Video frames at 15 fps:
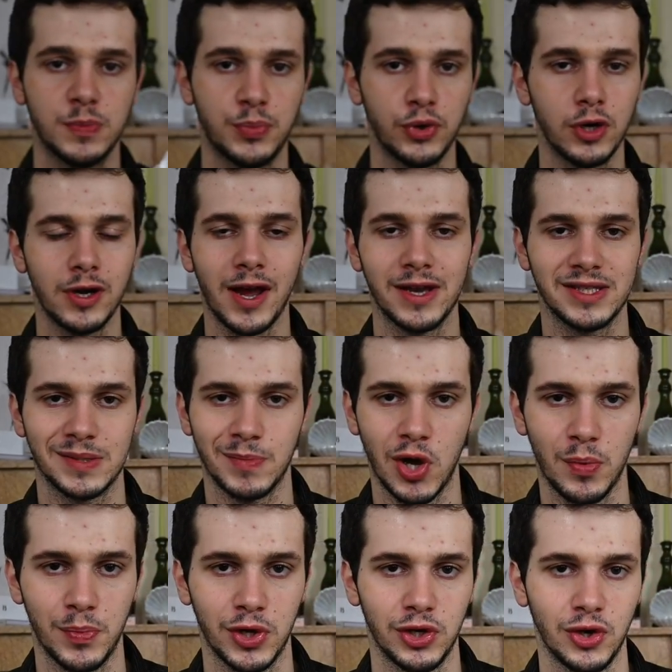is pretty nice in my
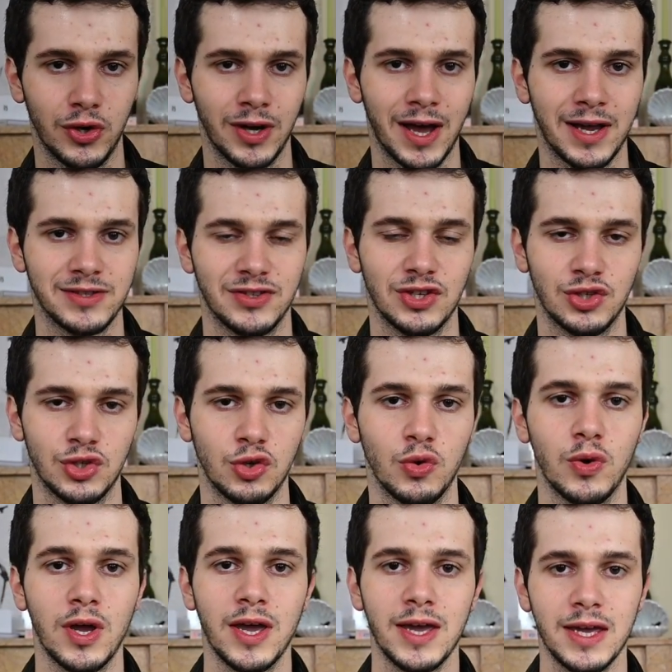opinion, as the
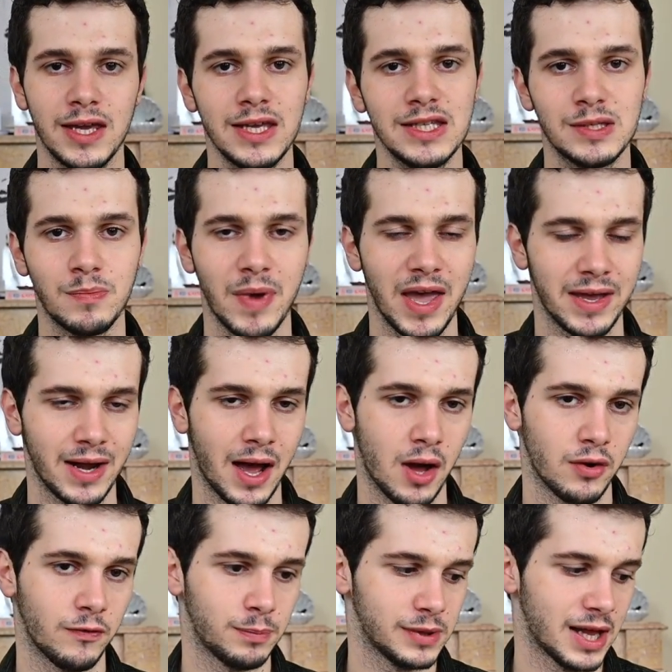shoe is made out
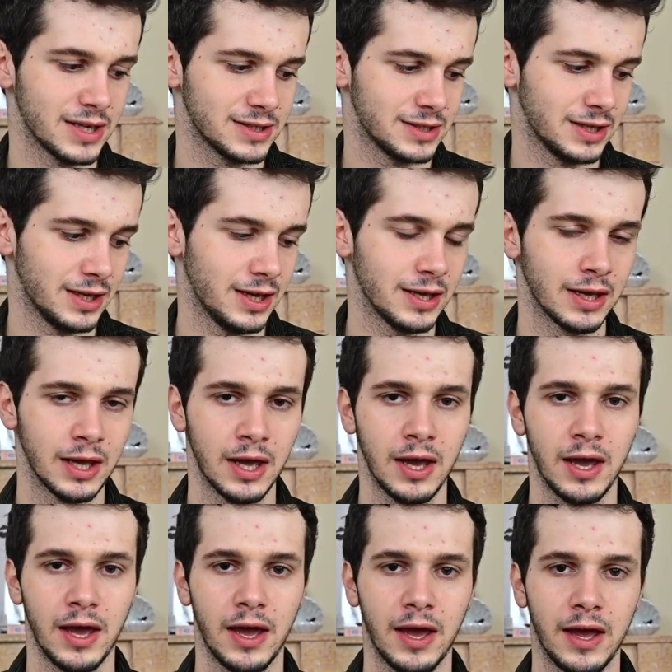of plastic
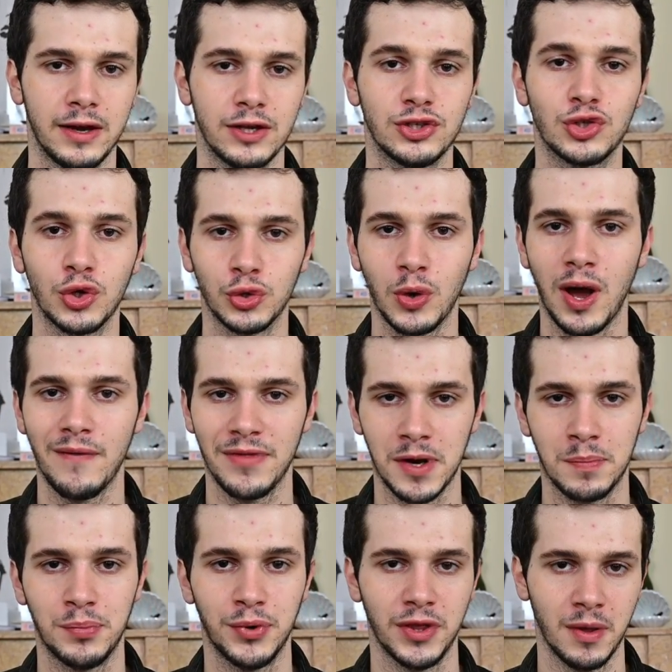and it's good to have
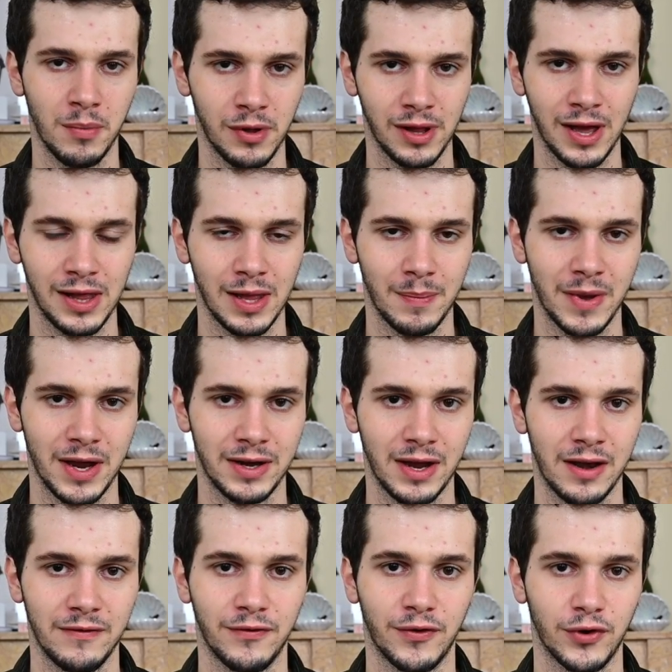that breathable element
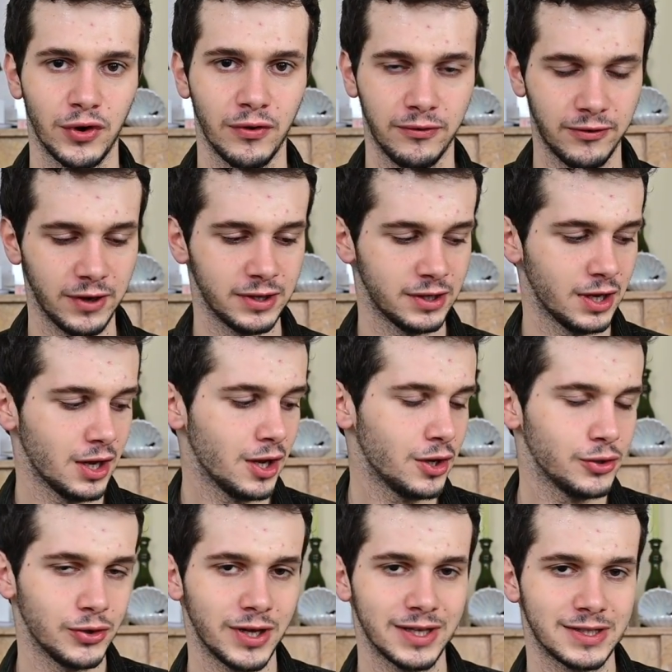and for your feet
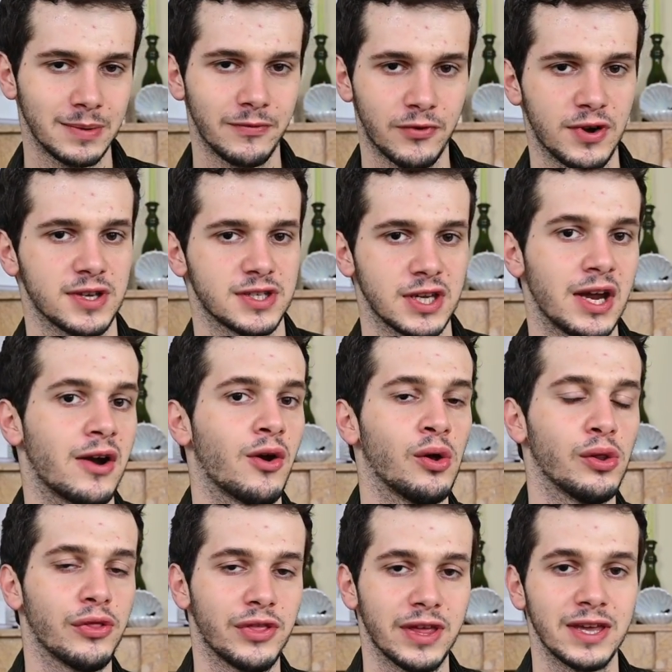to get some fresh air.
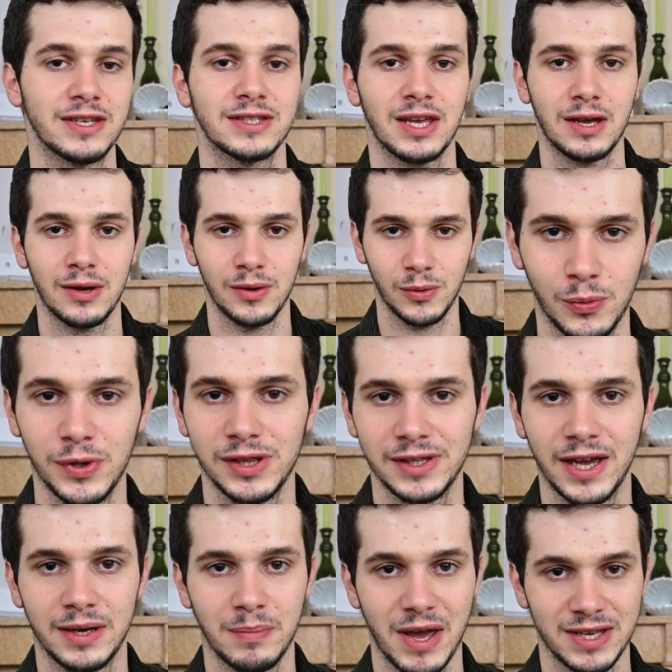All things will
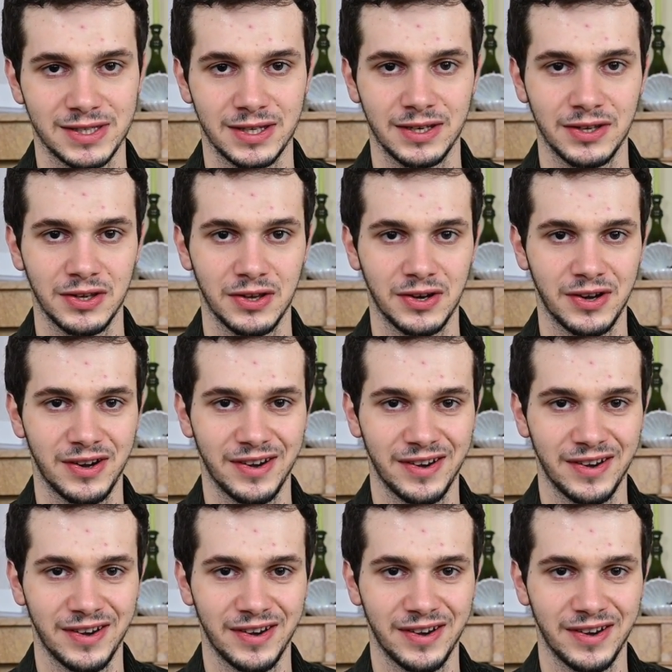get messy in here.